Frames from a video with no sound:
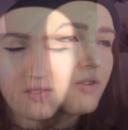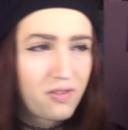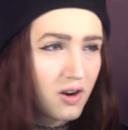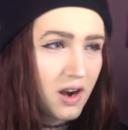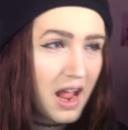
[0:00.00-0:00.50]

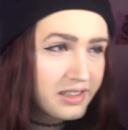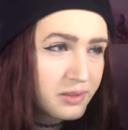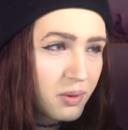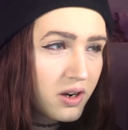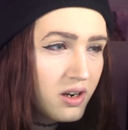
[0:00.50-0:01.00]
For
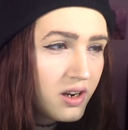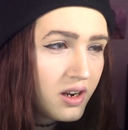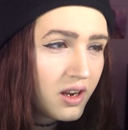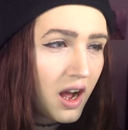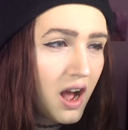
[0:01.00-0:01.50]
Esper,
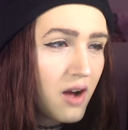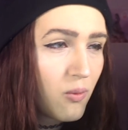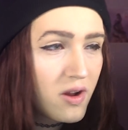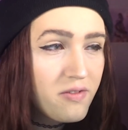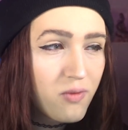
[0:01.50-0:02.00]

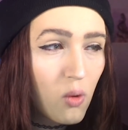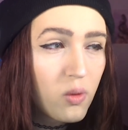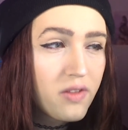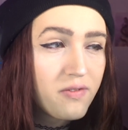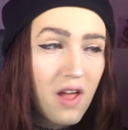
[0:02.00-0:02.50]
1/4
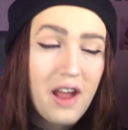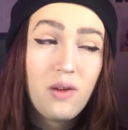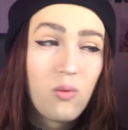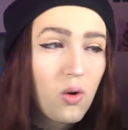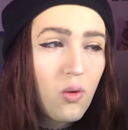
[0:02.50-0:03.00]
with flying
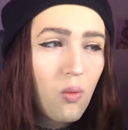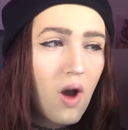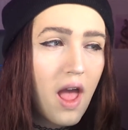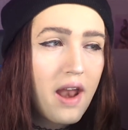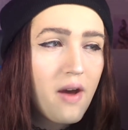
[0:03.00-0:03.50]
and ward
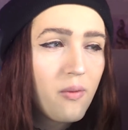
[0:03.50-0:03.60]
1.